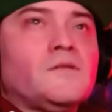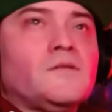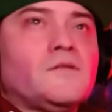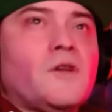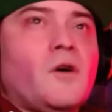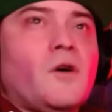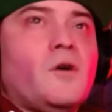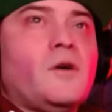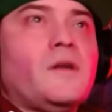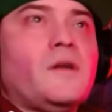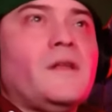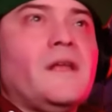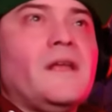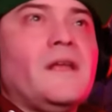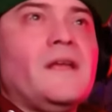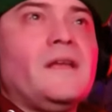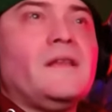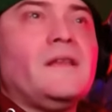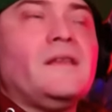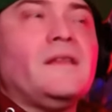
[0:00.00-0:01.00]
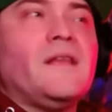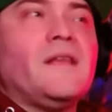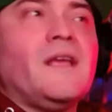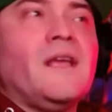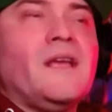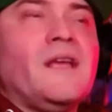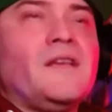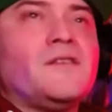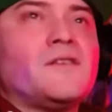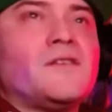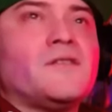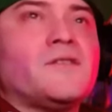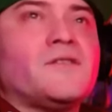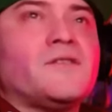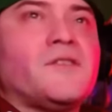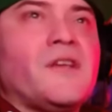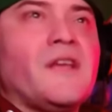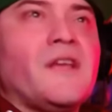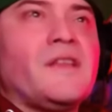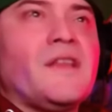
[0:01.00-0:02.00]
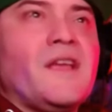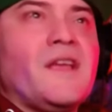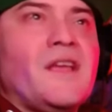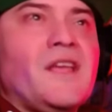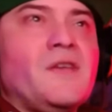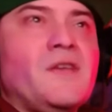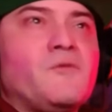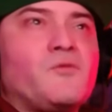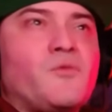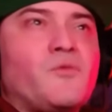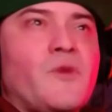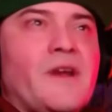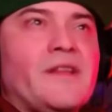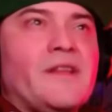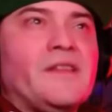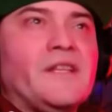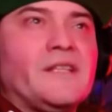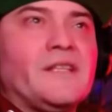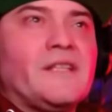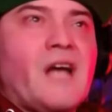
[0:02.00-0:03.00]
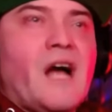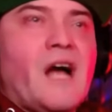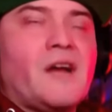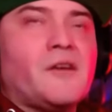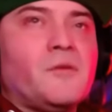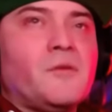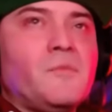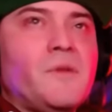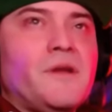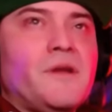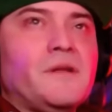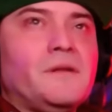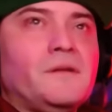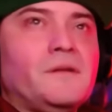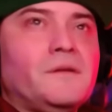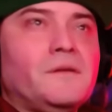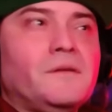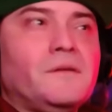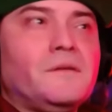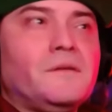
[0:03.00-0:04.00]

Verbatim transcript: So did he just say that he read the document?